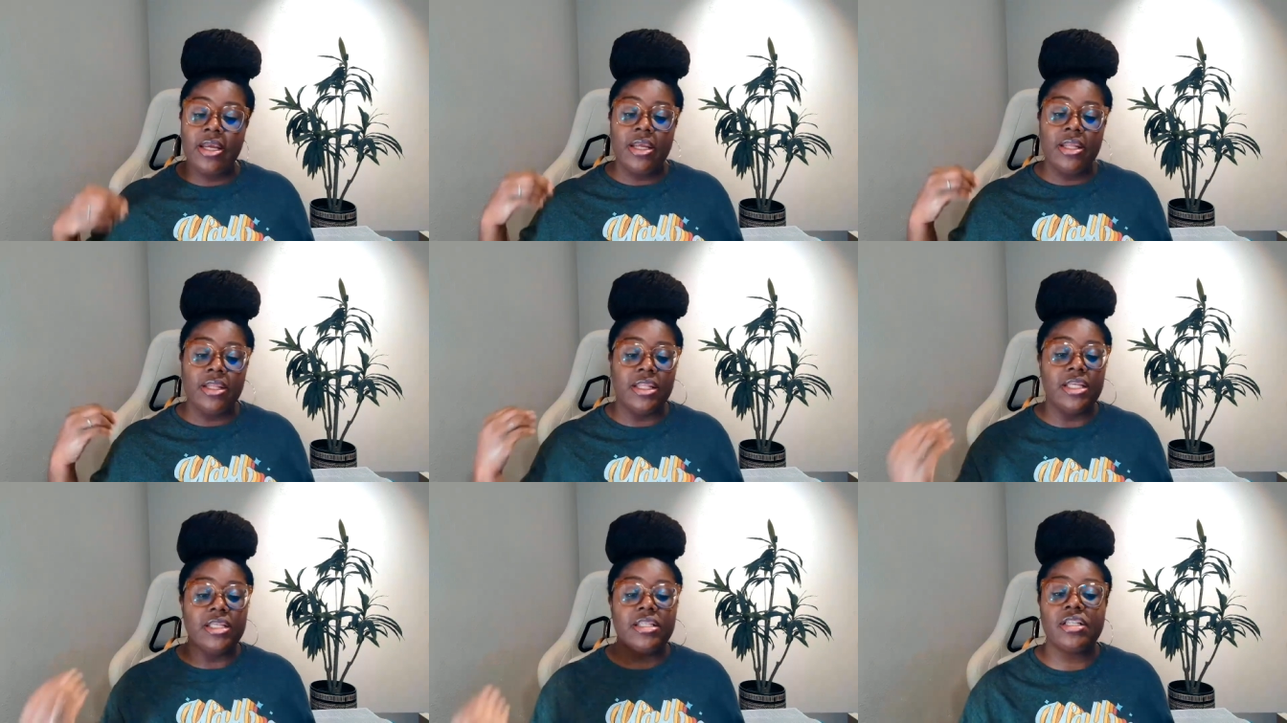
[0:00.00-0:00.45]

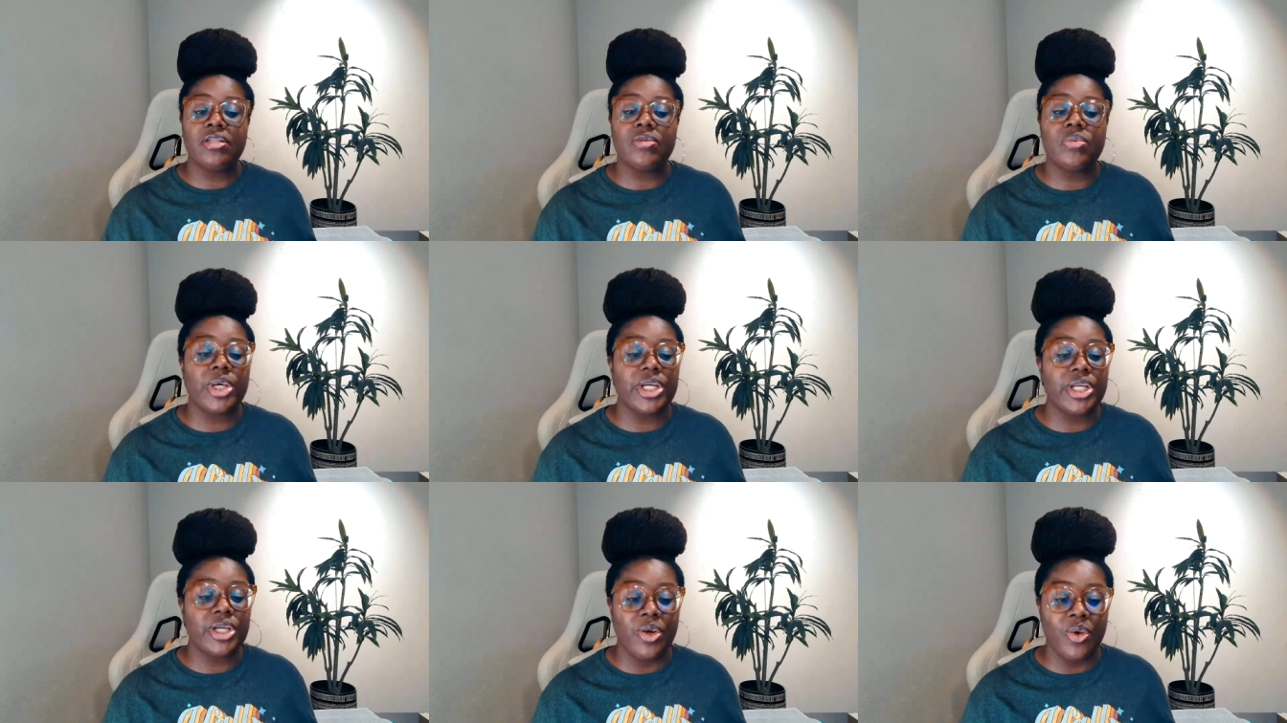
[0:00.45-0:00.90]
This is where
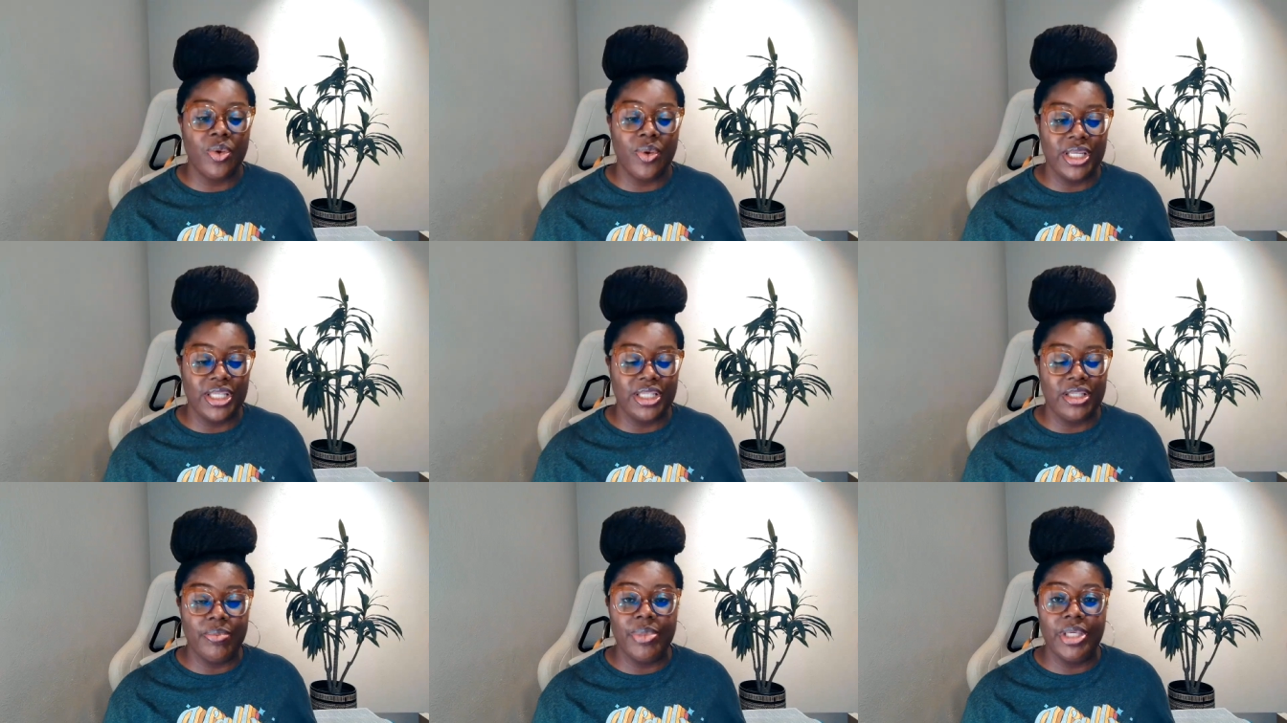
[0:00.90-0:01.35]
you're going
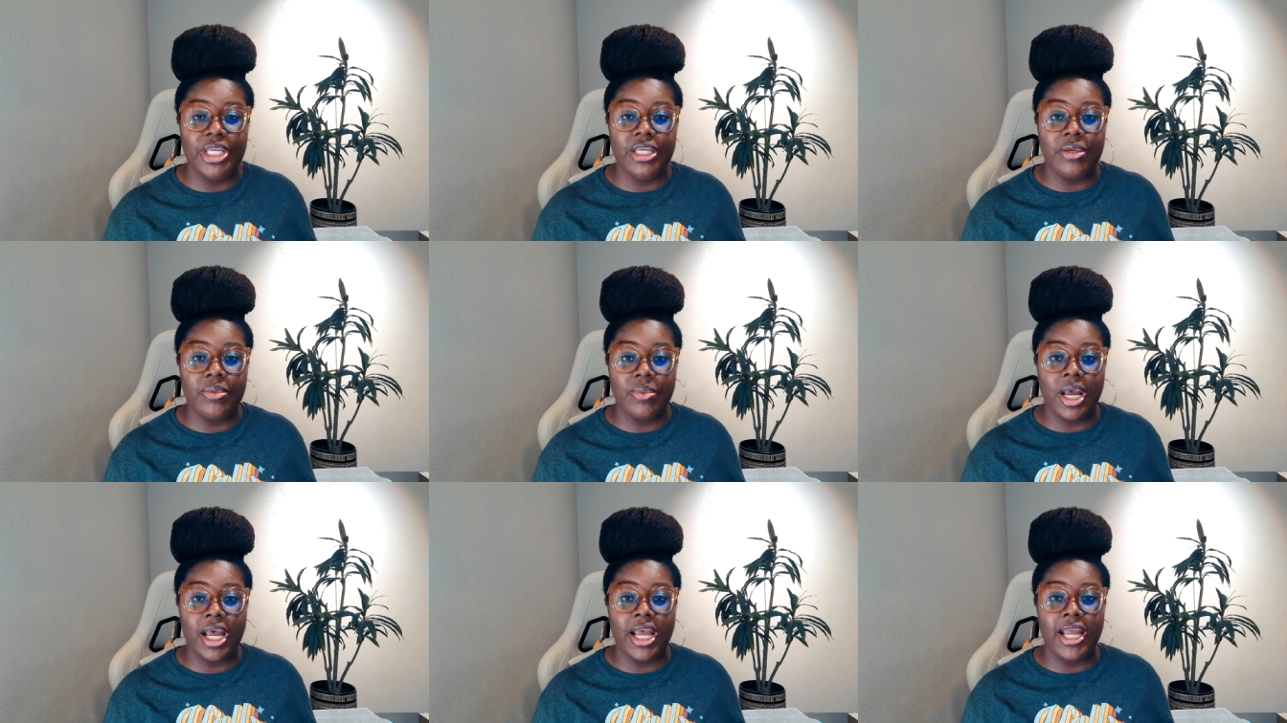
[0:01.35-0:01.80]
to be,
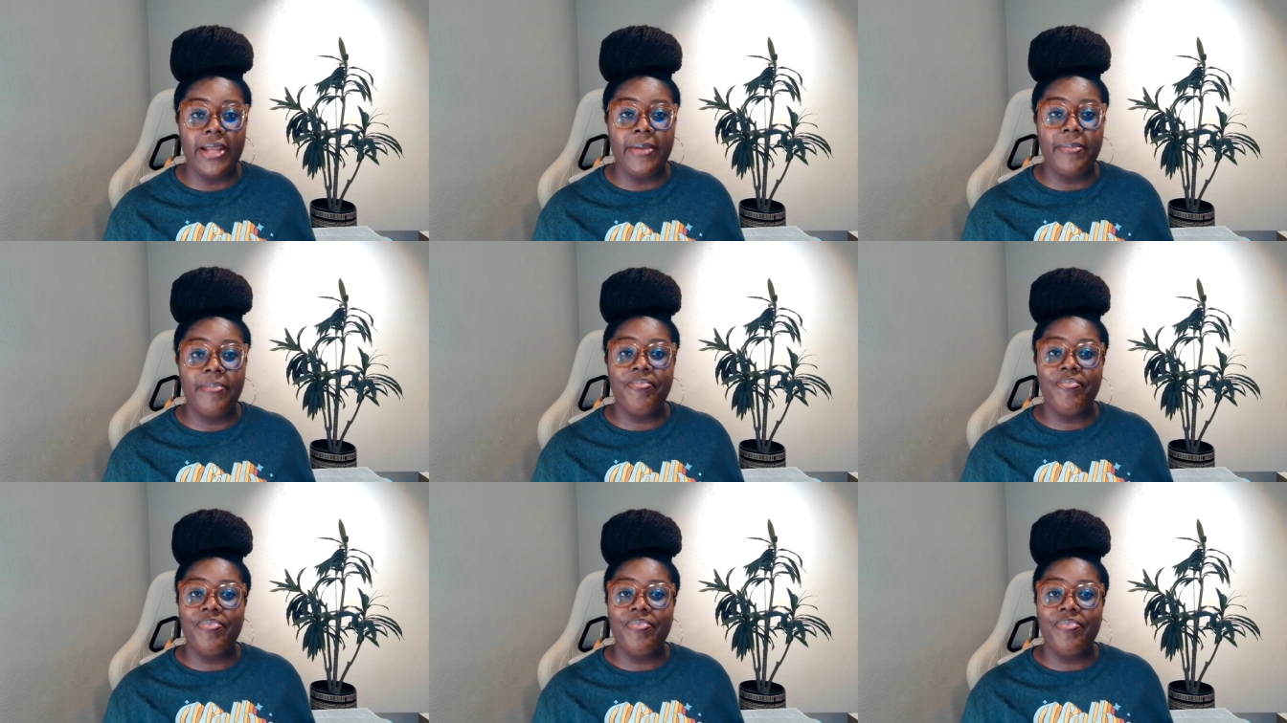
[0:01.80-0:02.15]
right?